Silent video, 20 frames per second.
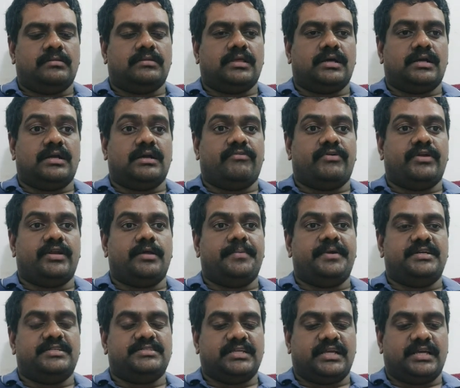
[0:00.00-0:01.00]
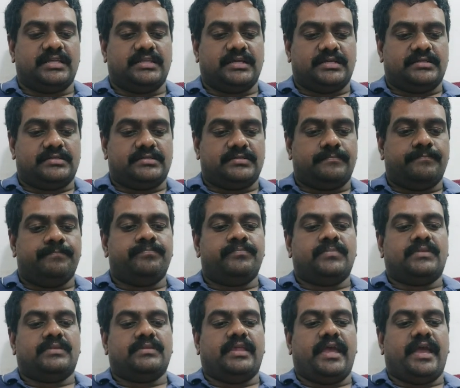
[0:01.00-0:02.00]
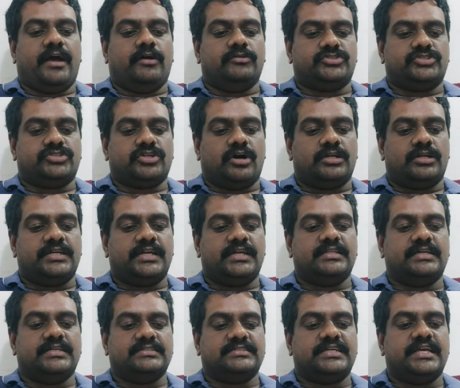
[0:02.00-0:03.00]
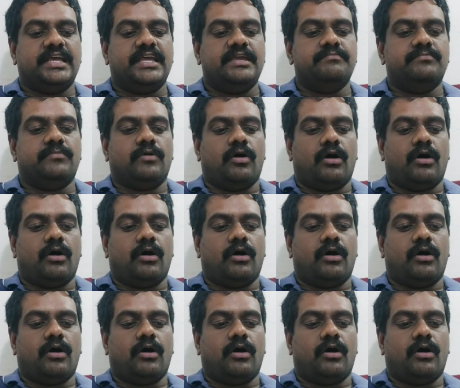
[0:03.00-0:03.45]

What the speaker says: the government say that they have started the scheme